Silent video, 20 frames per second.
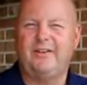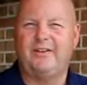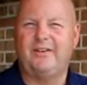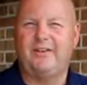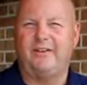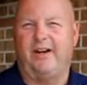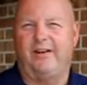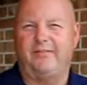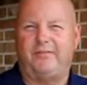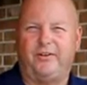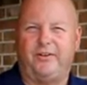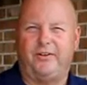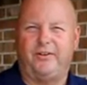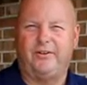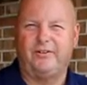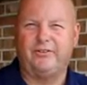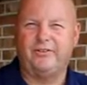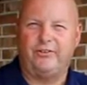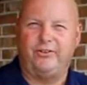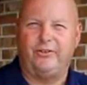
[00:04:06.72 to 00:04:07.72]
Good
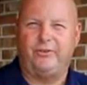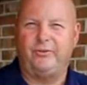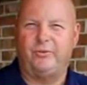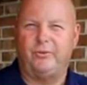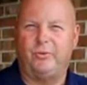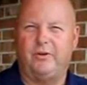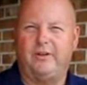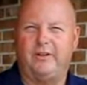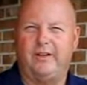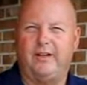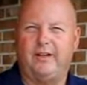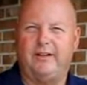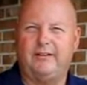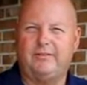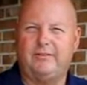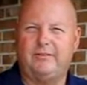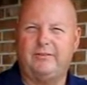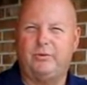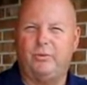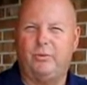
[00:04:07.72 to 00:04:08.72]
afternoon, it's June 28,
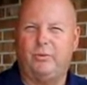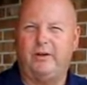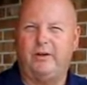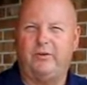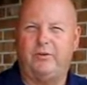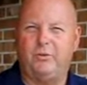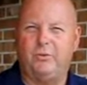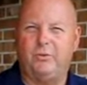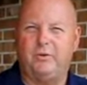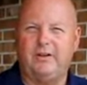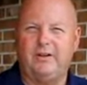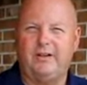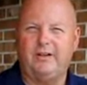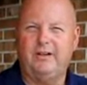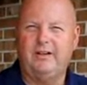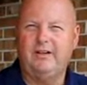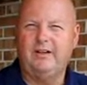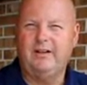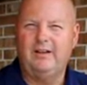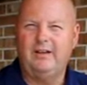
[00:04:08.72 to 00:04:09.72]
2020,
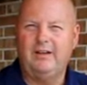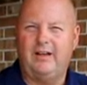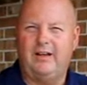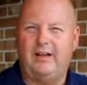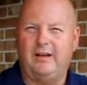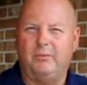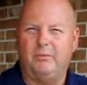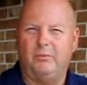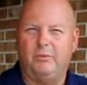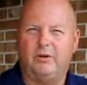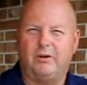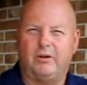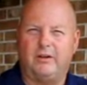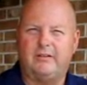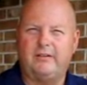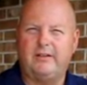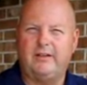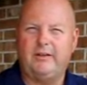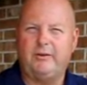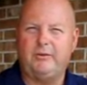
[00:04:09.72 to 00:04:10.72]
and we're
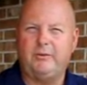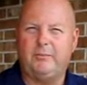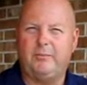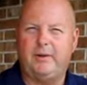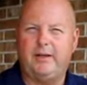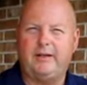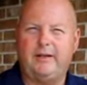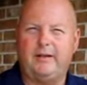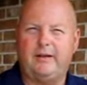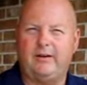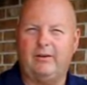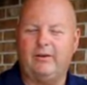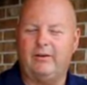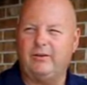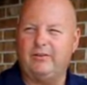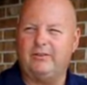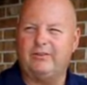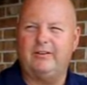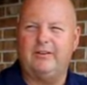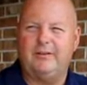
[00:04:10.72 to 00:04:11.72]
continuing making
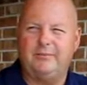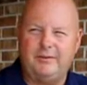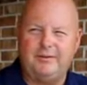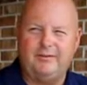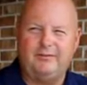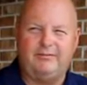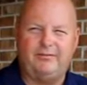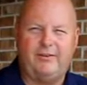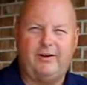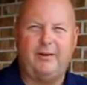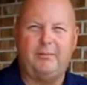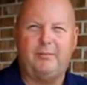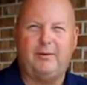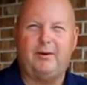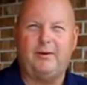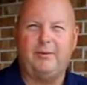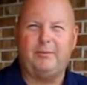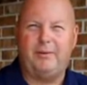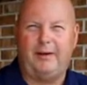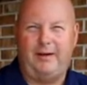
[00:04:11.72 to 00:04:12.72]
our cinnamon
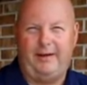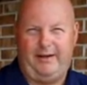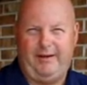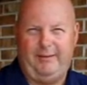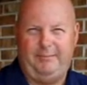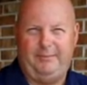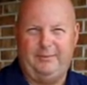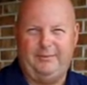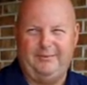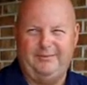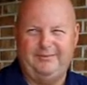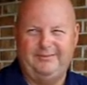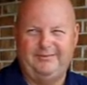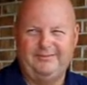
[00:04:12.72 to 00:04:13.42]
fireball pineapple.